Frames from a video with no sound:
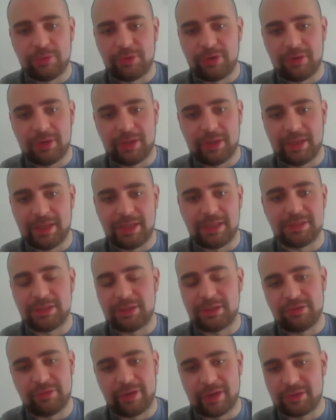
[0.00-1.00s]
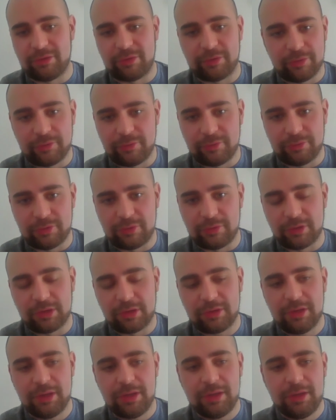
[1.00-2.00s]
know that eating correct is good for us.
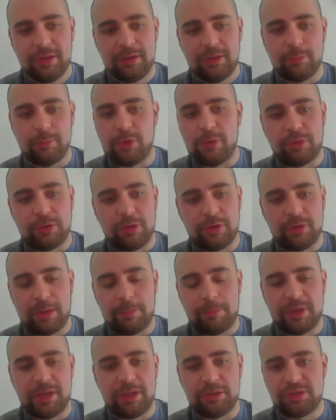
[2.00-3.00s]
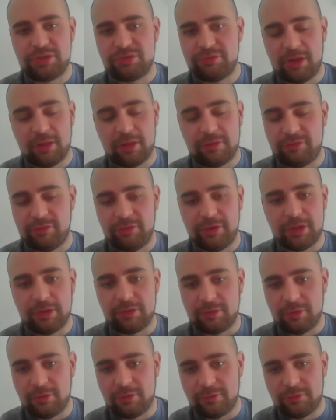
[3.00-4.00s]
We all know that being stress free
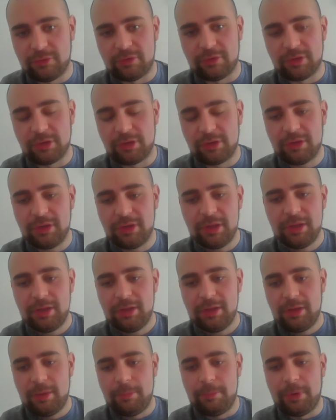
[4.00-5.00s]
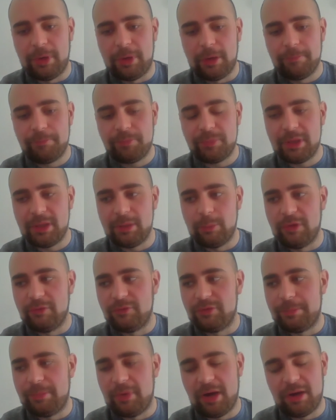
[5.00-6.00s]
is good for us. But
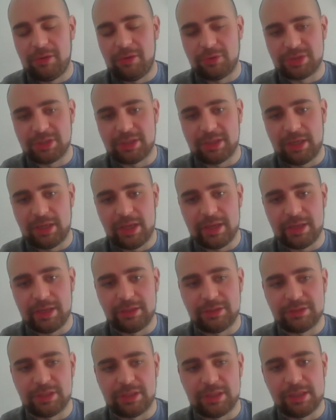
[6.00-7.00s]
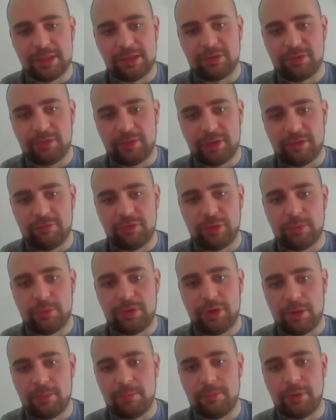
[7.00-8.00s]
with the biological age, at least it gives you
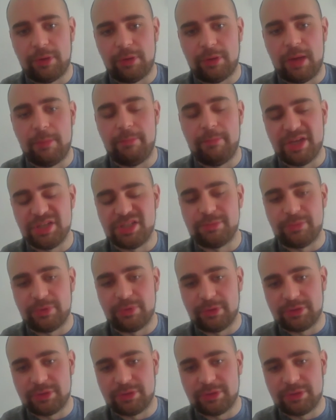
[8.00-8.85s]
a number, a measurement